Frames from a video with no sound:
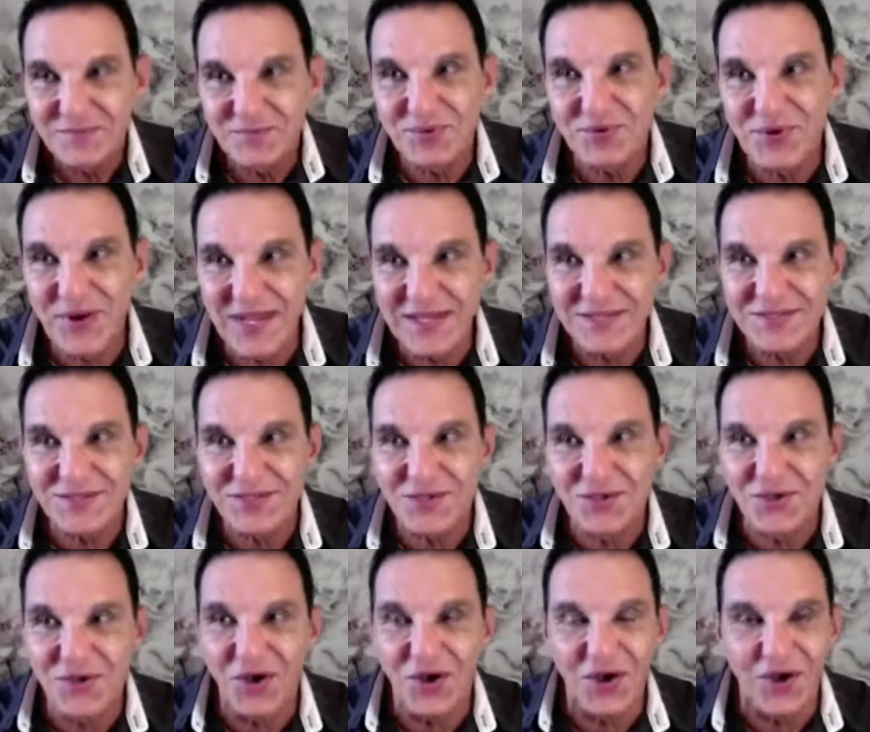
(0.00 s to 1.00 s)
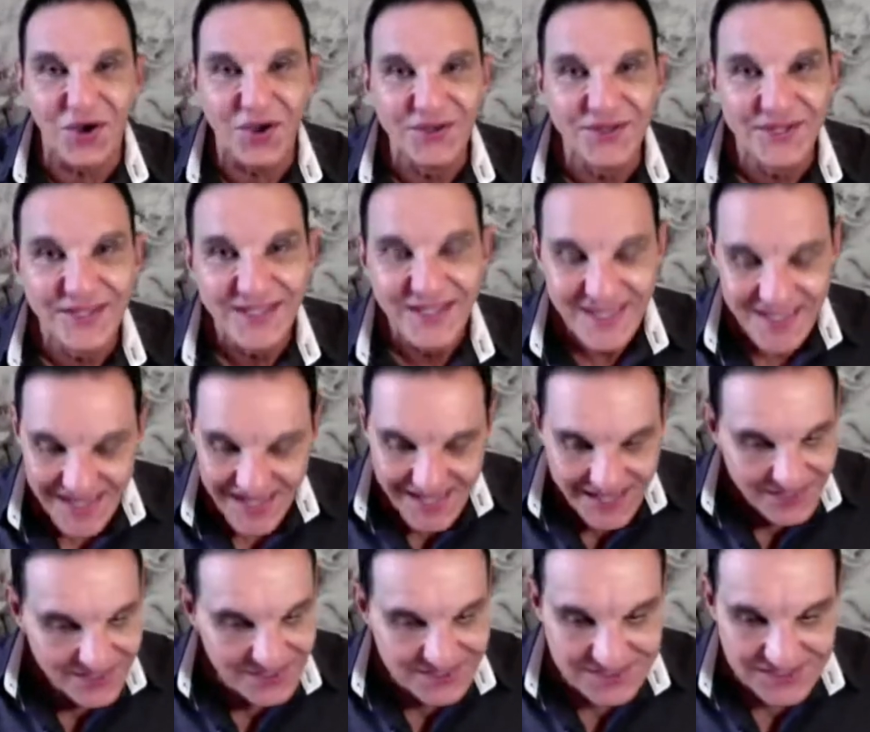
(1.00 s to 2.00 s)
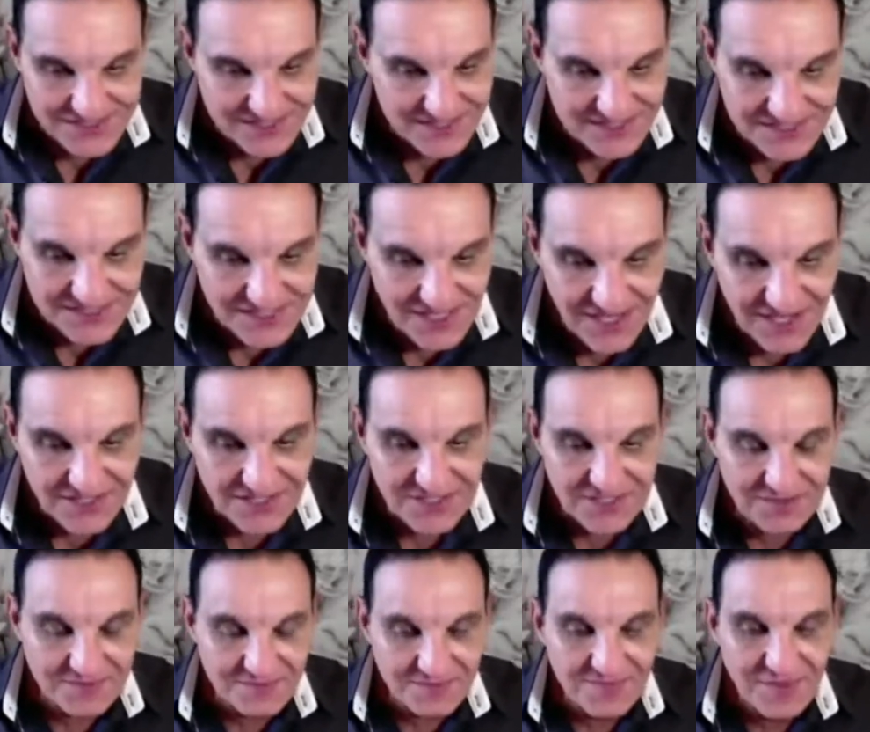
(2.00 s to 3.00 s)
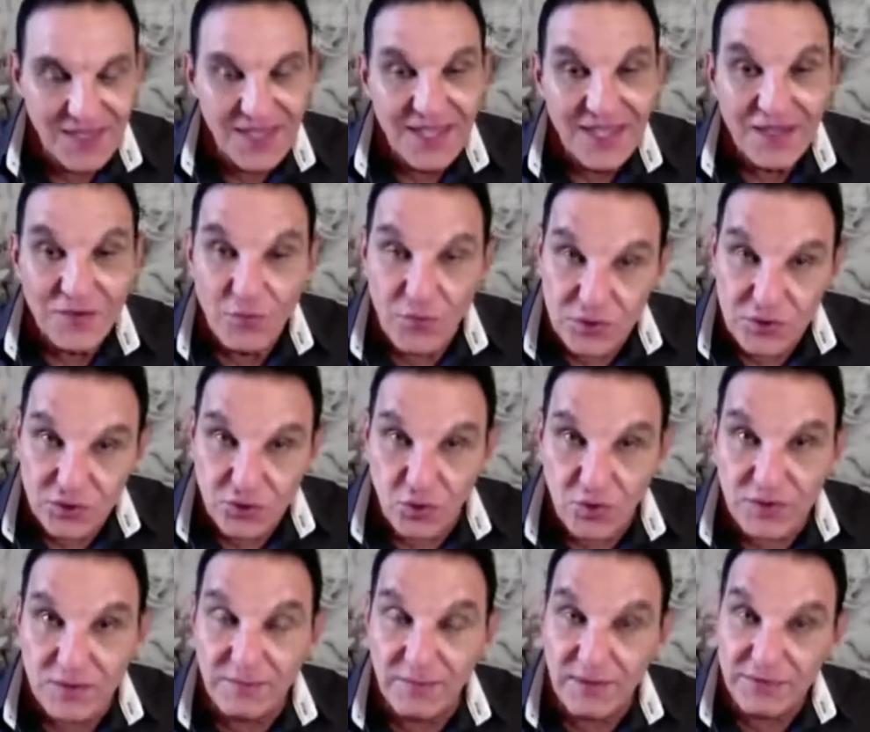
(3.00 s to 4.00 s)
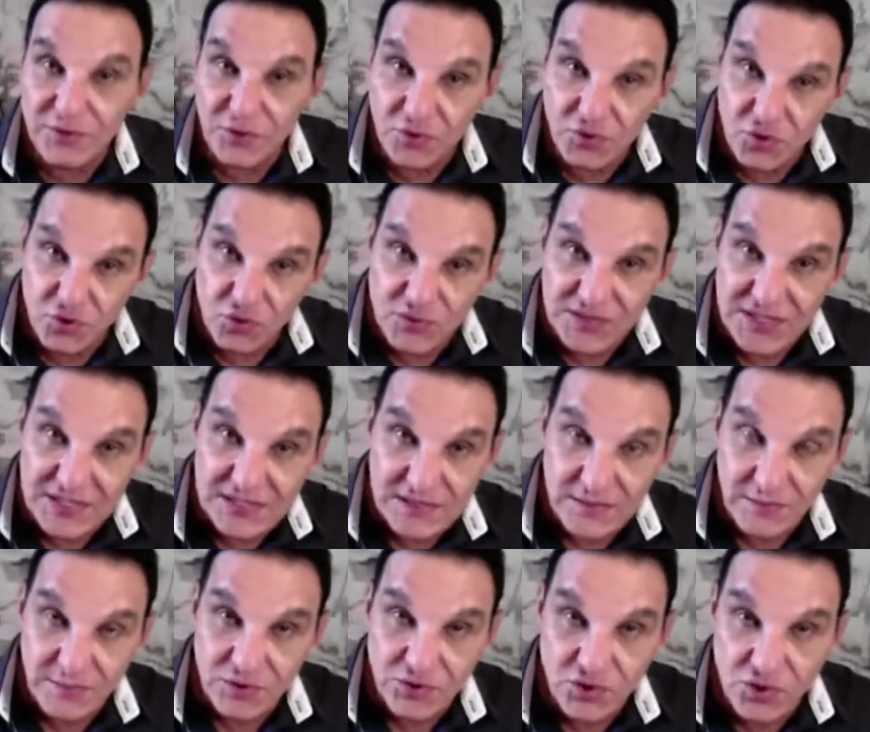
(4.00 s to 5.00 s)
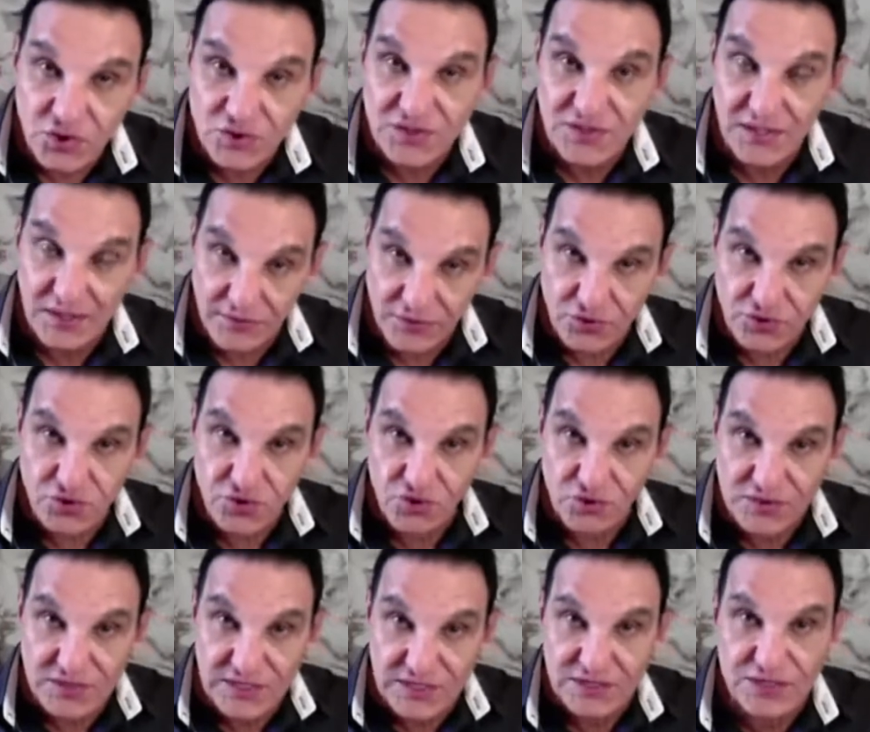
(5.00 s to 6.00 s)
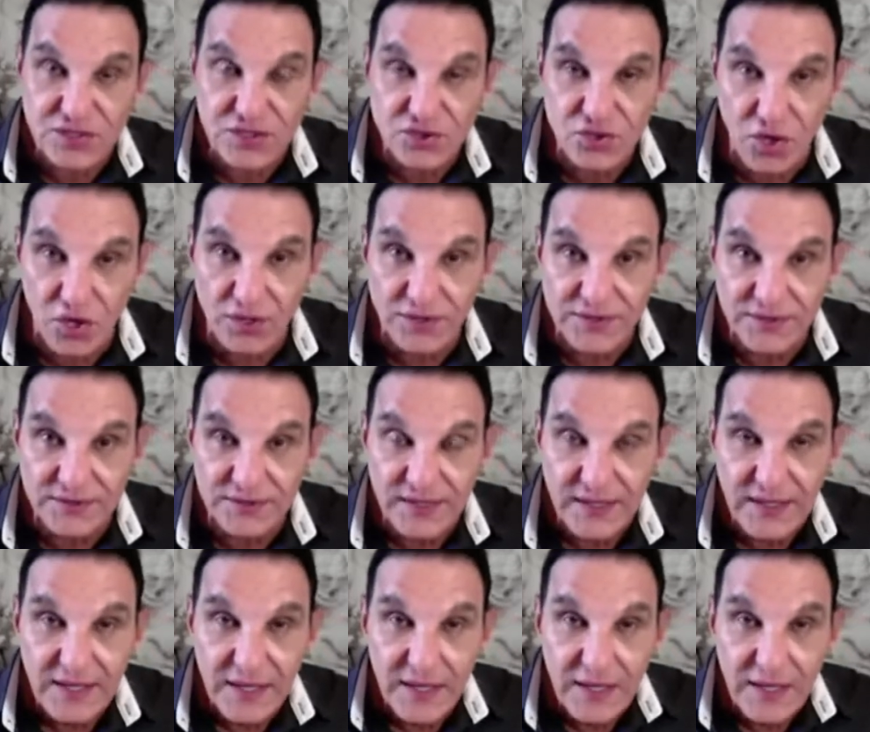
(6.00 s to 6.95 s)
Praise God. This is exciting. We're talking about the New Testament church now, the church that started